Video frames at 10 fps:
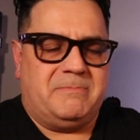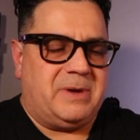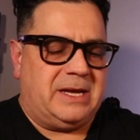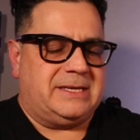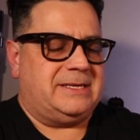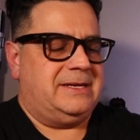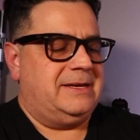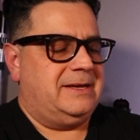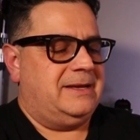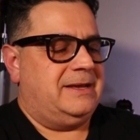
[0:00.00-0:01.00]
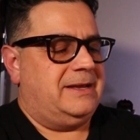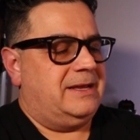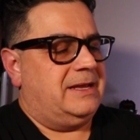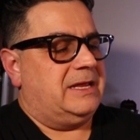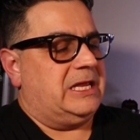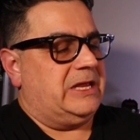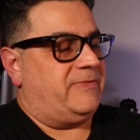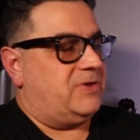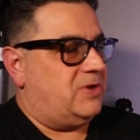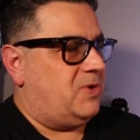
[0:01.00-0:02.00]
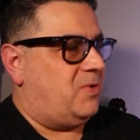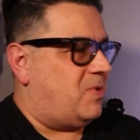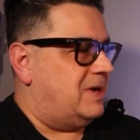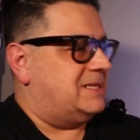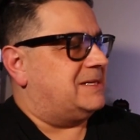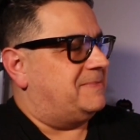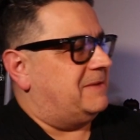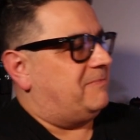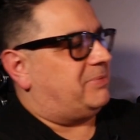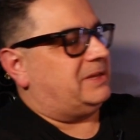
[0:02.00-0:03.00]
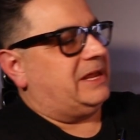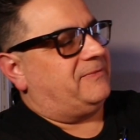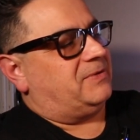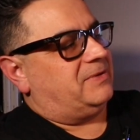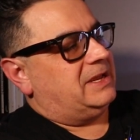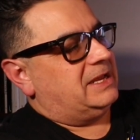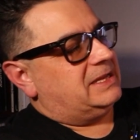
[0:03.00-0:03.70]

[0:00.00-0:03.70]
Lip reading: But if you want something playful,